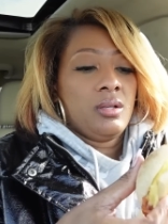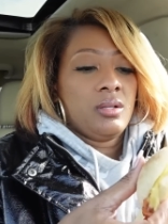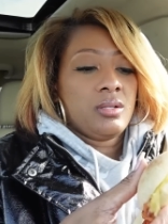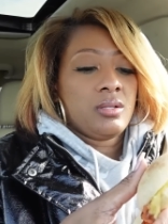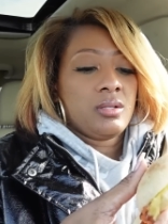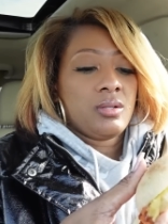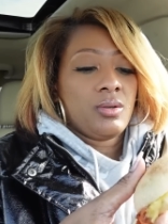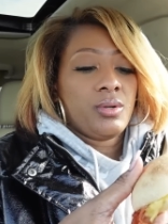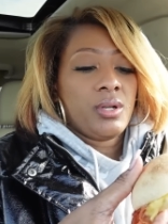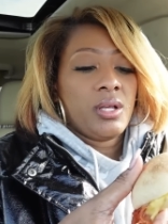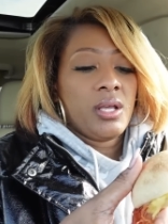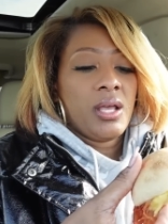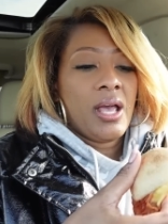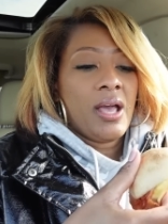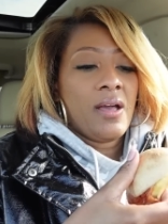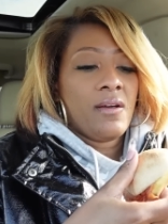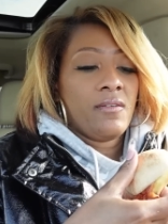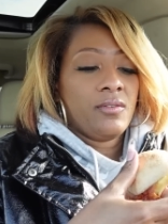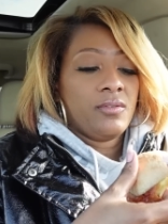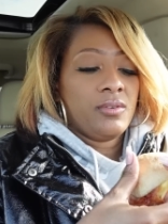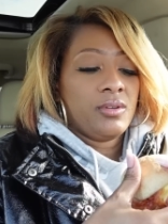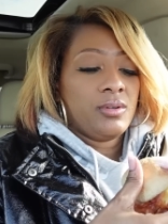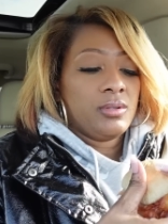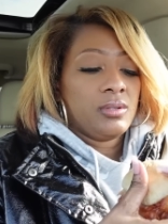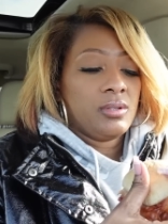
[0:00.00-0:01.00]
So they
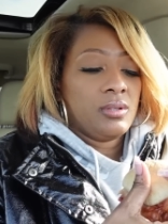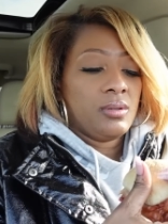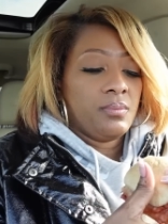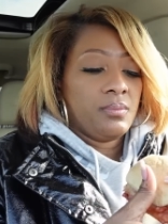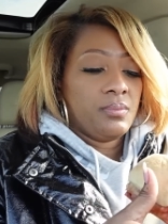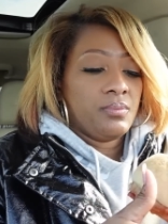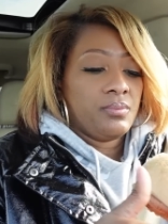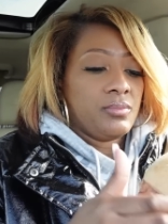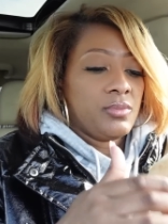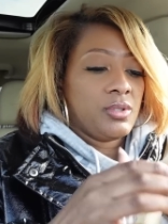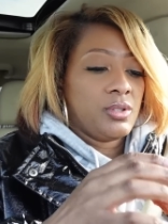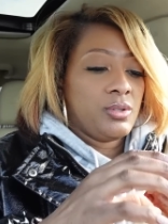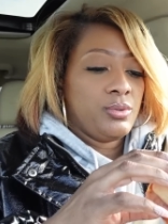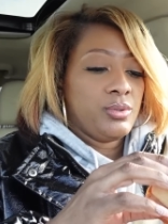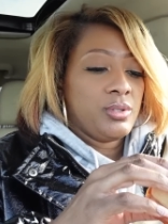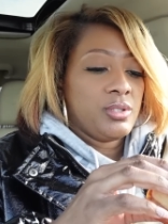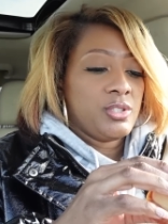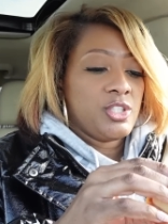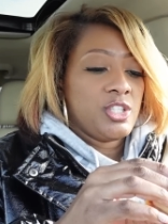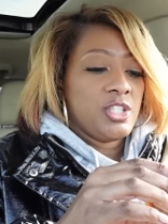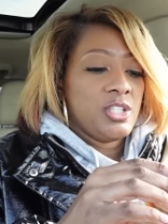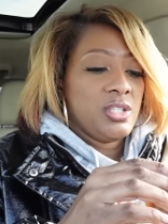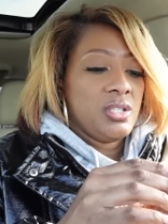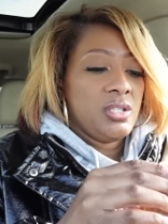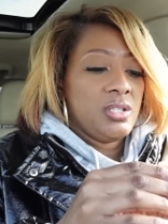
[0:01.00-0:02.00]
have Gouda
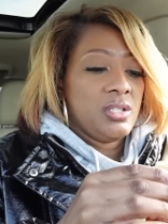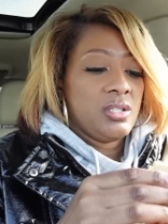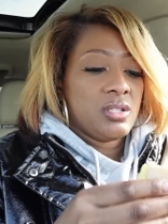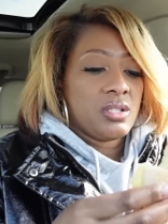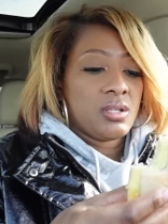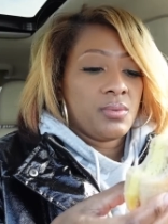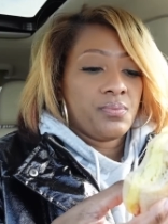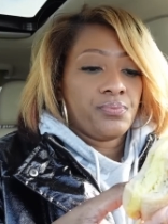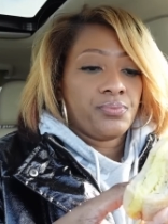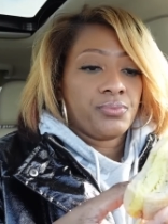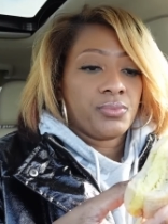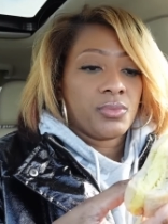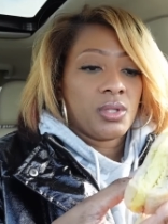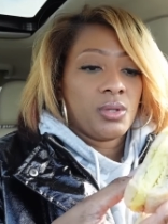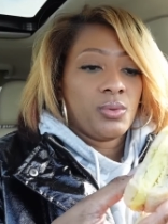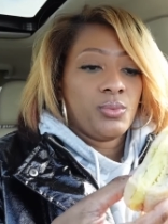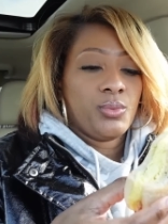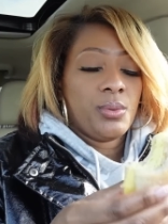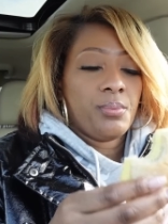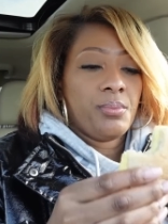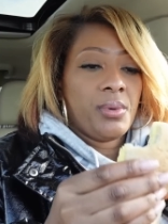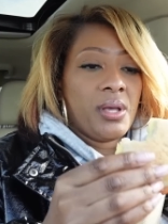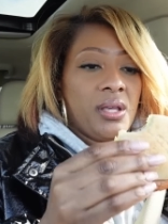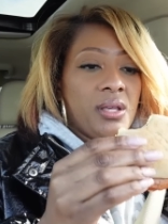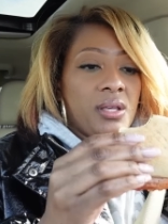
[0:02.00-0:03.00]
cheese
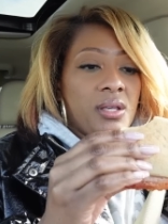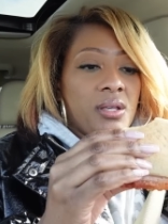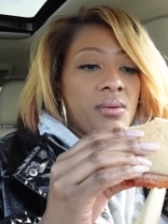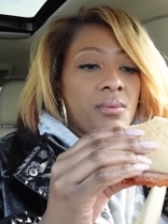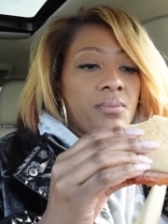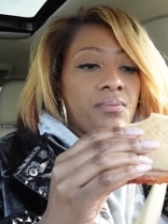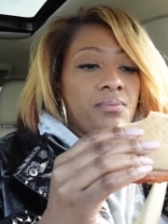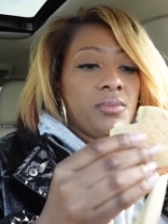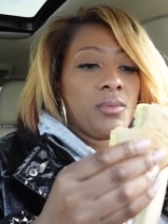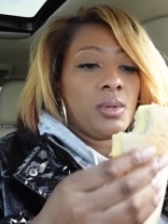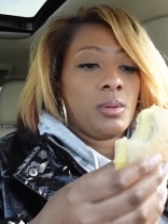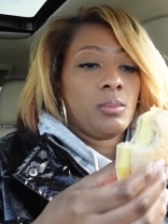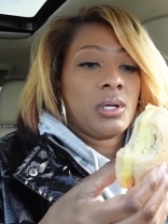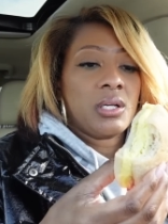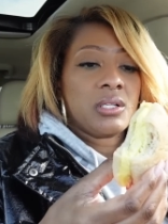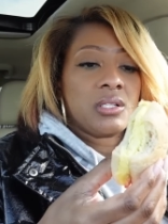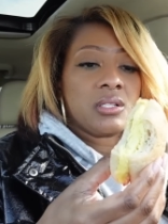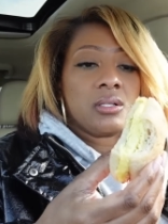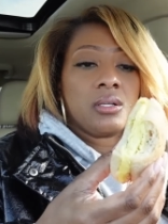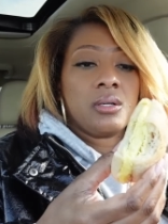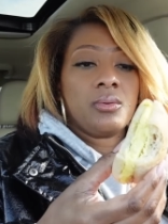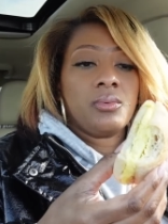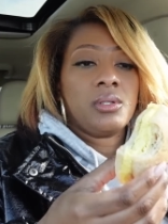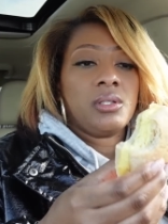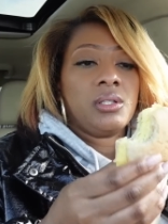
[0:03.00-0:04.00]
with bacon. My
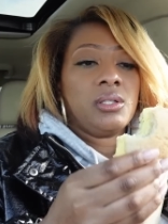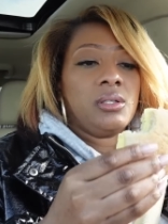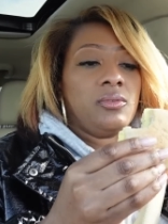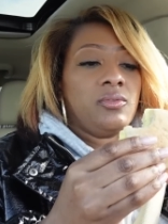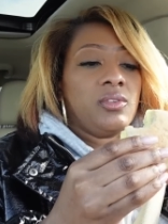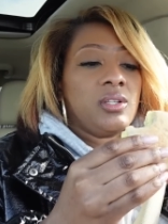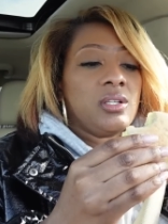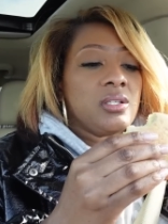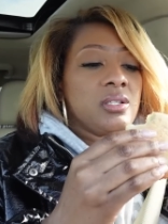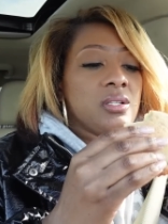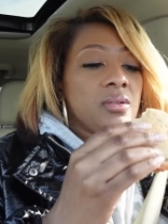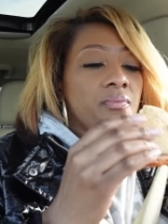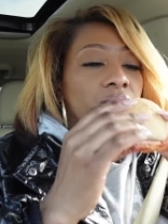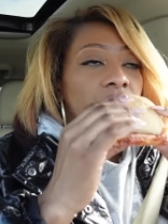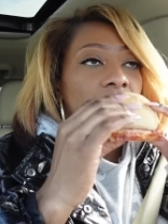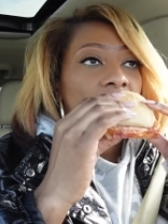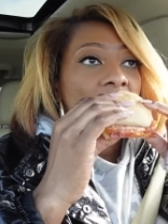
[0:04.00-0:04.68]
son would love this.